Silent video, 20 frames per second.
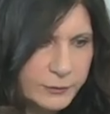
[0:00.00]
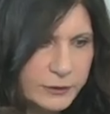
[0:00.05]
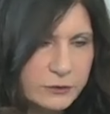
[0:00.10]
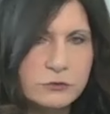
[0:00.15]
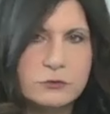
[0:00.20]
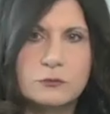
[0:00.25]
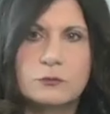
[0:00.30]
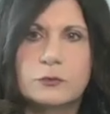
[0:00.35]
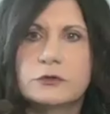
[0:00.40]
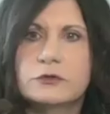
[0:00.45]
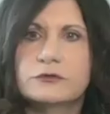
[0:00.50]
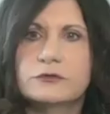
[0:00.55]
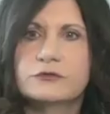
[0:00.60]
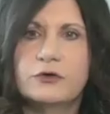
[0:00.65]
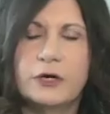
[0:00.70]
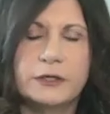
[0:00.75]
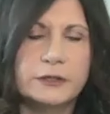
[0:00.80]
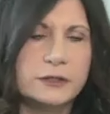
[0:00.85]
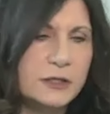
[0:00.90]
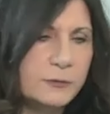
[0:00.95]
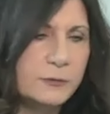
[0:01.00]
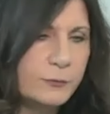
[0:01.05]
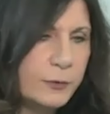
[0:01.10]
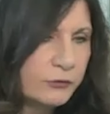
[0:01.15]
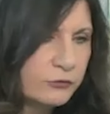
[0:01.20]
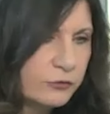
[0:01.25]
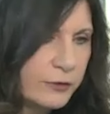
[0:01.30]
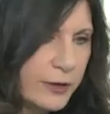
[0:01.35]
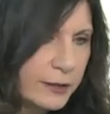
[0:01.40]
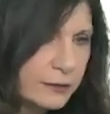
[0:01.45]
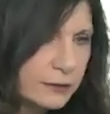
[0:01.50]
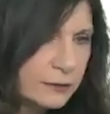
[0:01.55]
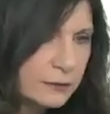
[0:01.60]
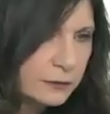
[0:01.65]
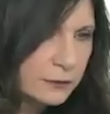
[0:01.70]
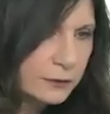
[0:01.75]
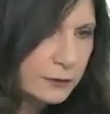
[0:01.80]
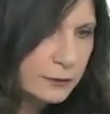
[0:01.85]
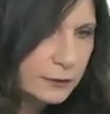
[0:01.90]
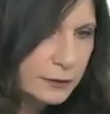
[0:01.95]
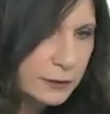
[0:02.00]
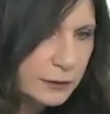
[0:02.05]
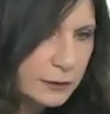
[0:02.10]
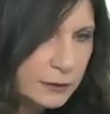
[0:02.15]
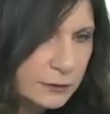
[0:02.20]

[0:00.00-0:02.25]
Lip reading: but we're just trying to keep on track here.